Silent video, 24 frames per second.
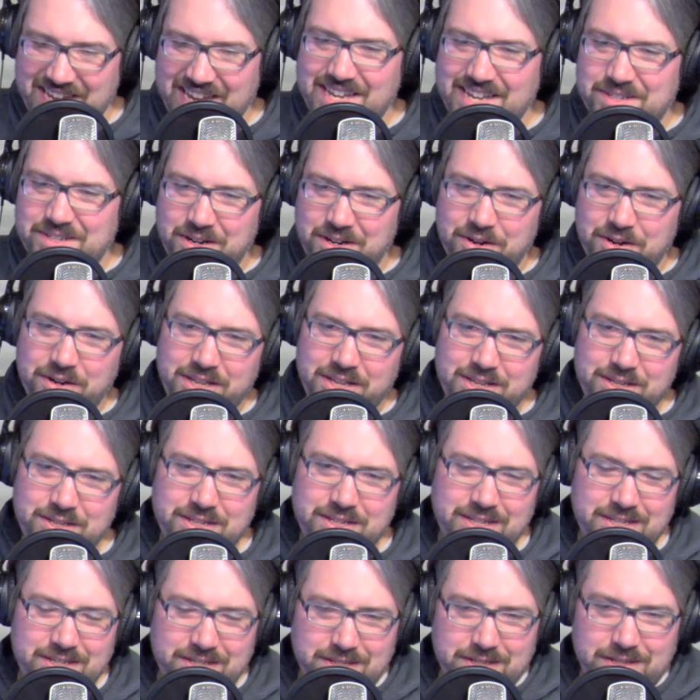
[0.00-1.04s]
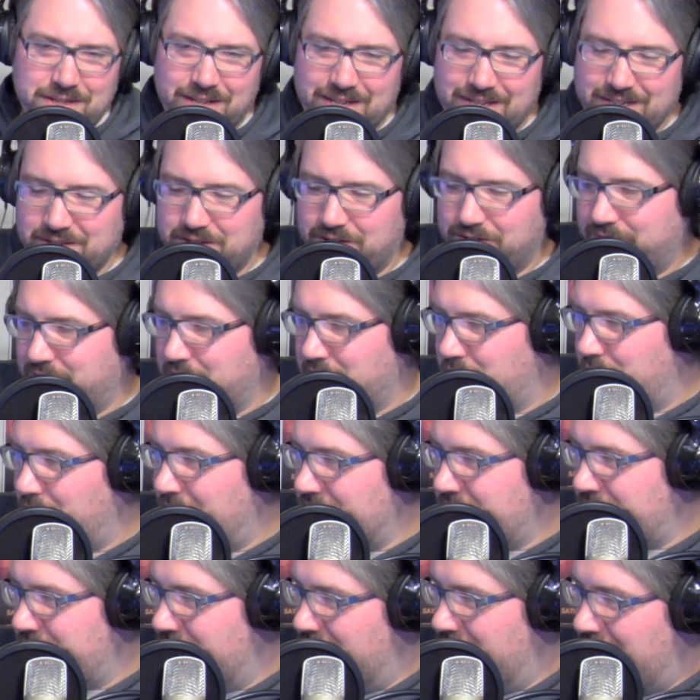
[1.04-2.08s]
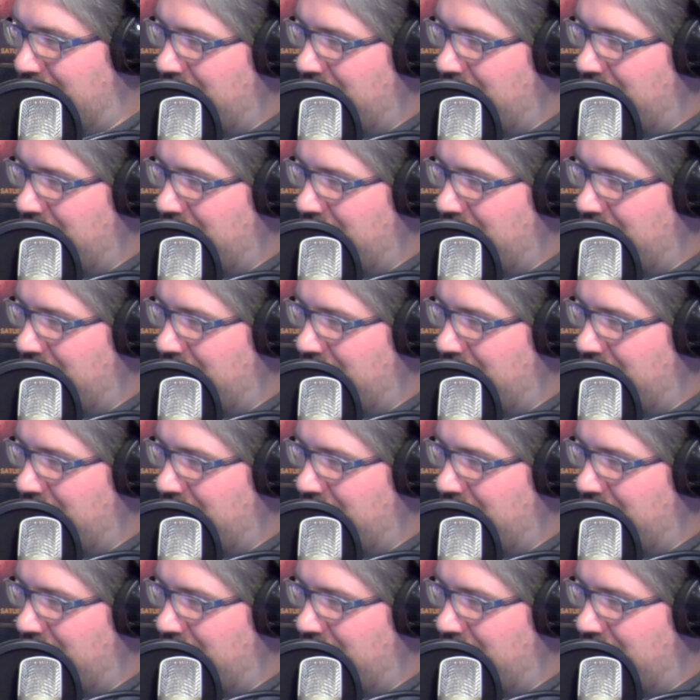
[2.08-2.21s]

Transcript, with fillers: has another. This is less of a question than